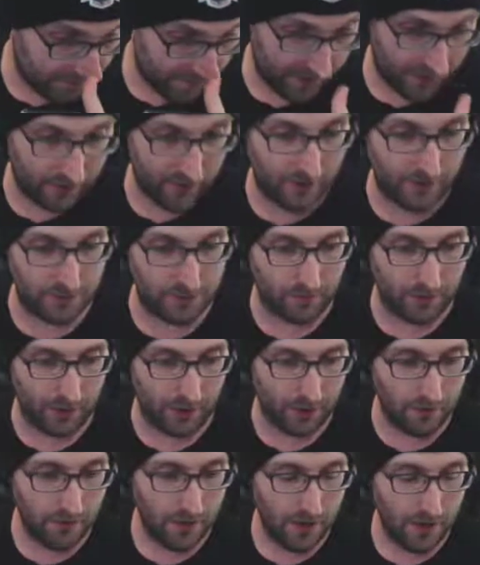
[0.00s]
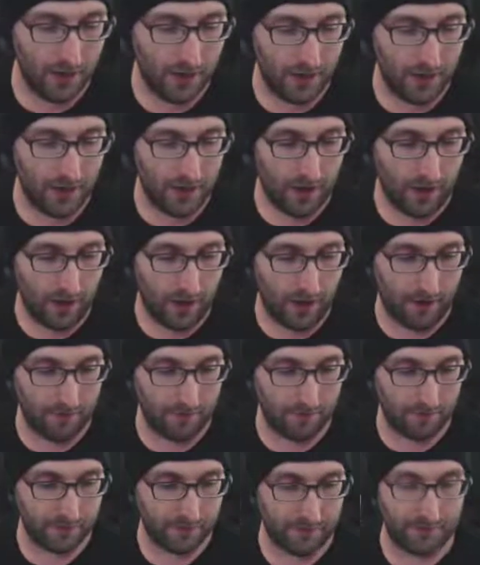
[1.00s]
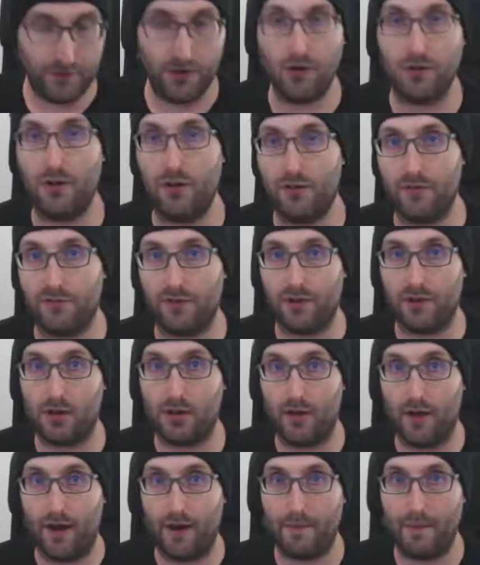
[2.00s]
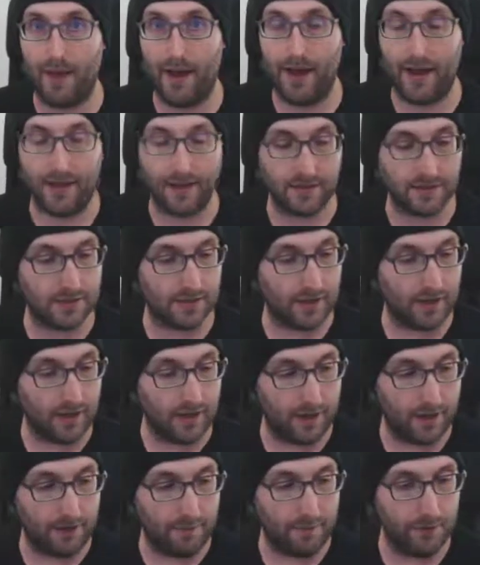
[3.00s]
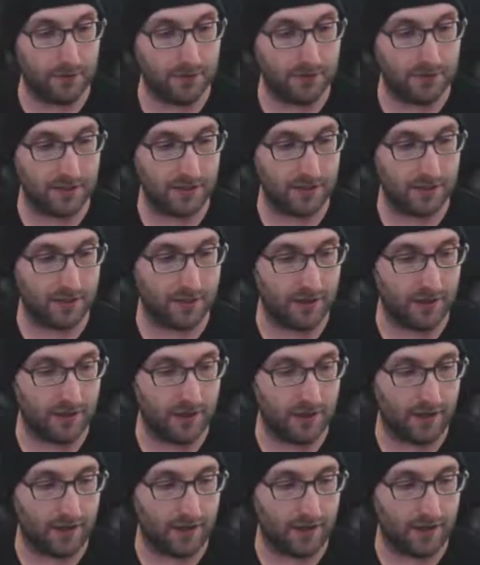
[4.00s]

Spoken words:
here as we go. If you don't know, the Funko app has a built-in